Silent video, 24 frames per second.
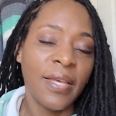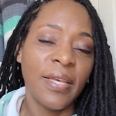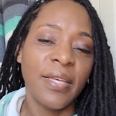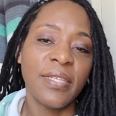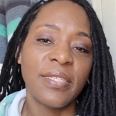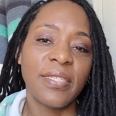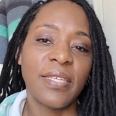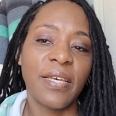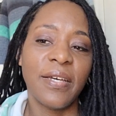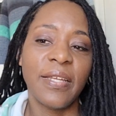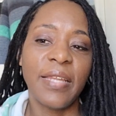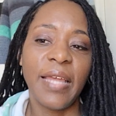
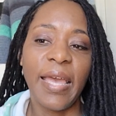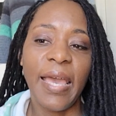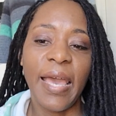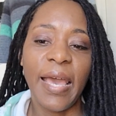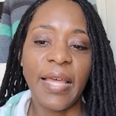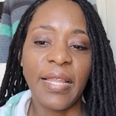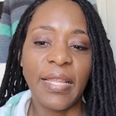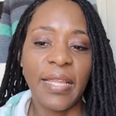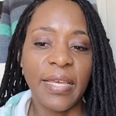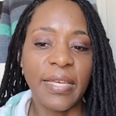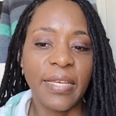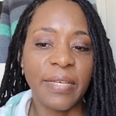So, and I
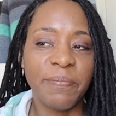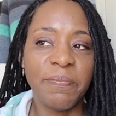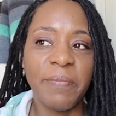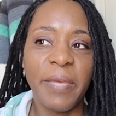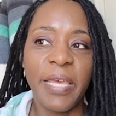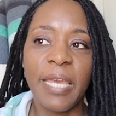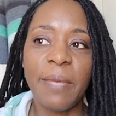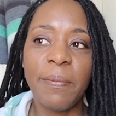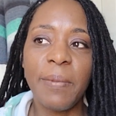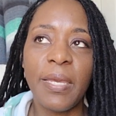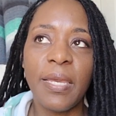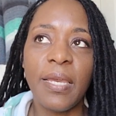had like
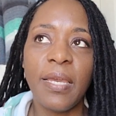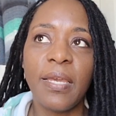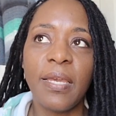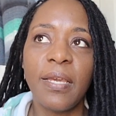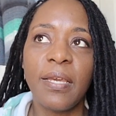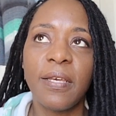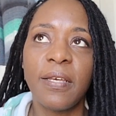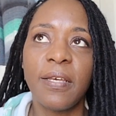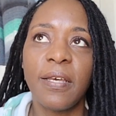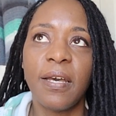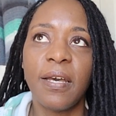maybe